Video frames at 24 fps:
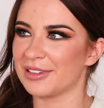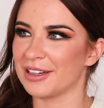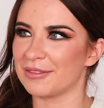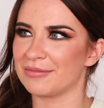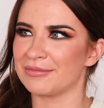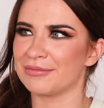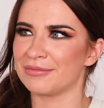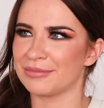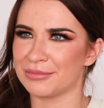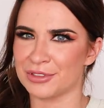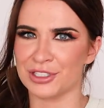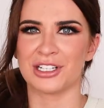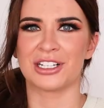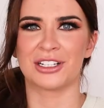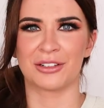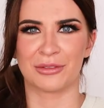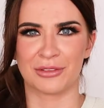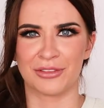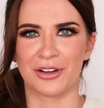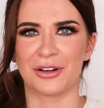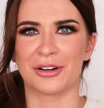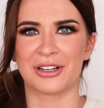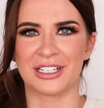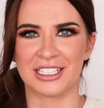I'm sure
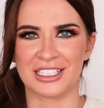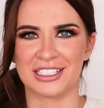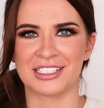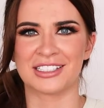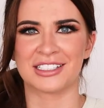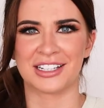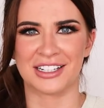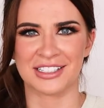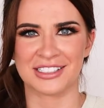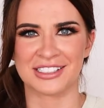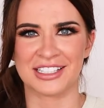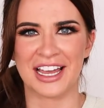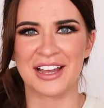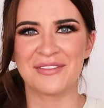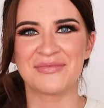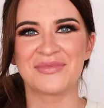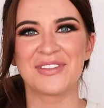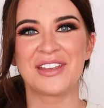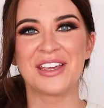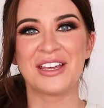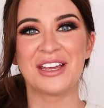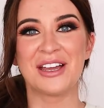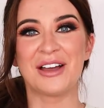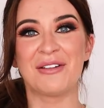you've already discussed
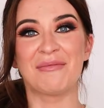that.